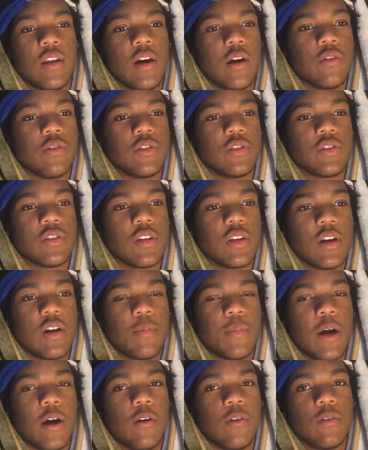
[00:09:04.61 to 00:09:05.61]
it. I was just like,
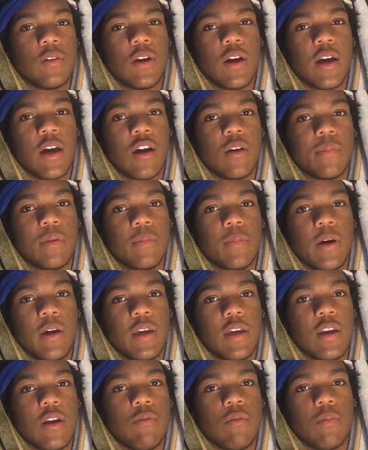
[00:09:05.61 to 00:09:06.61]
I'm out. I got on my bike
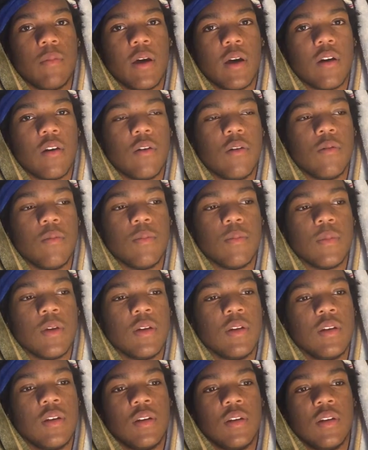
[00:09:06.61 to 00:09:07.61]
and I went back home.
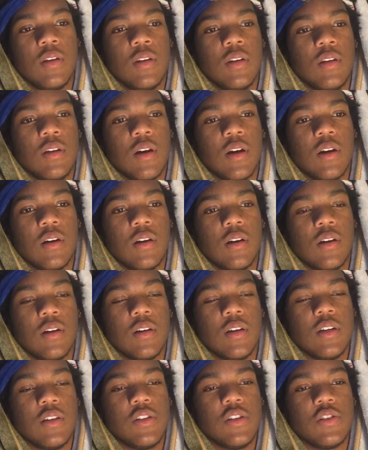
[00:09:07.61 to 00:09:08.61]

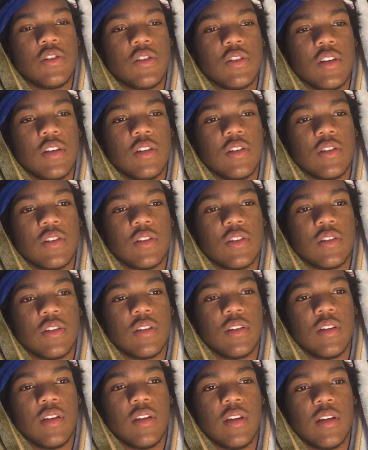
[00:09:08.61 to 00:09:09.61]
It's
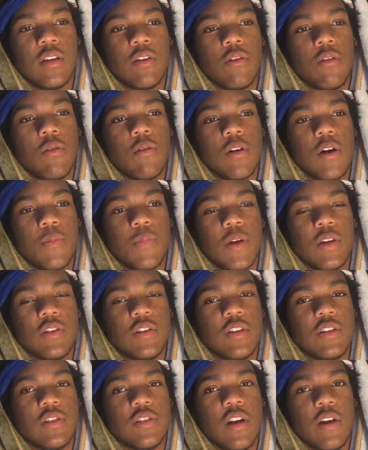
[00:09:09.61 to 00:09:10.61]
growing up, that
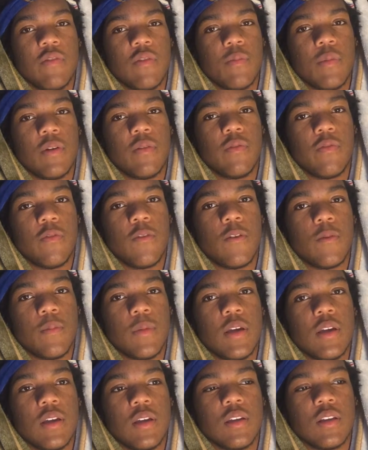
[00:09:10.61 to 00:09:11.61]
shit's never been for
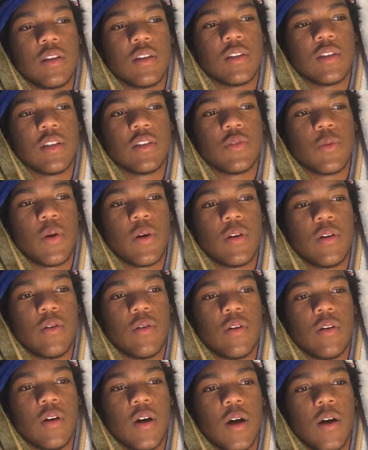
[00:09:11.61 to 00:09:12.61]
me. Like that's why I know
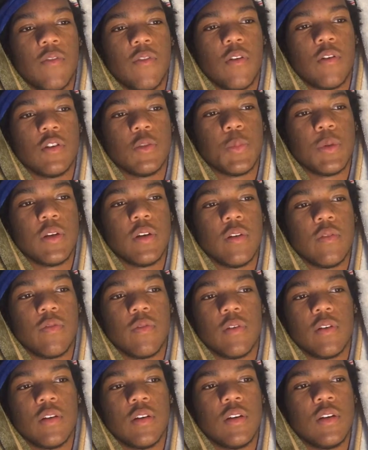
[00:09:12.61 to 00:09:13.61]
I've always been
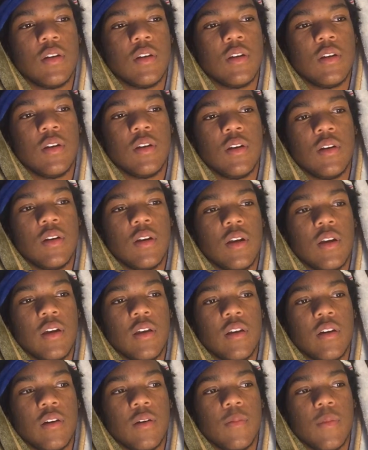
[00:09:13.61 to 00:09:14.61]
different.
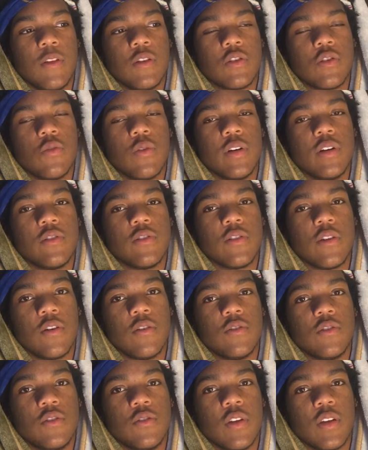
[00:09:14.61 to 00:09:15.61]
And the school I used to go
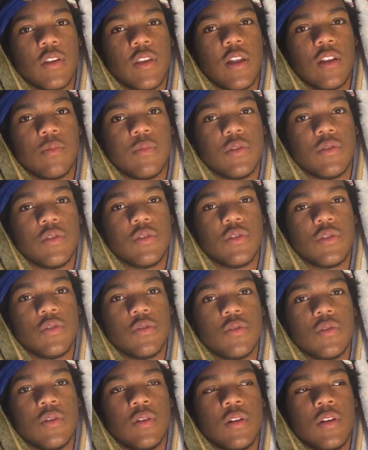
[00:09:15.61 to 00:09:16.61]
to, like the elementary
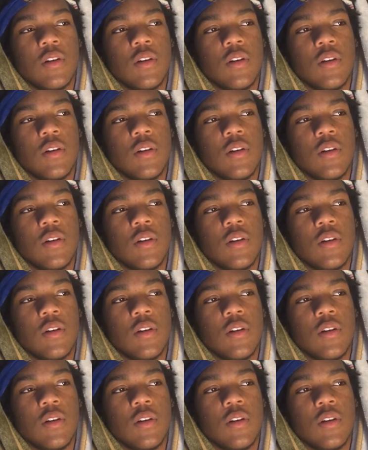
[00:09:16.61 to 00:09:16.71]
school,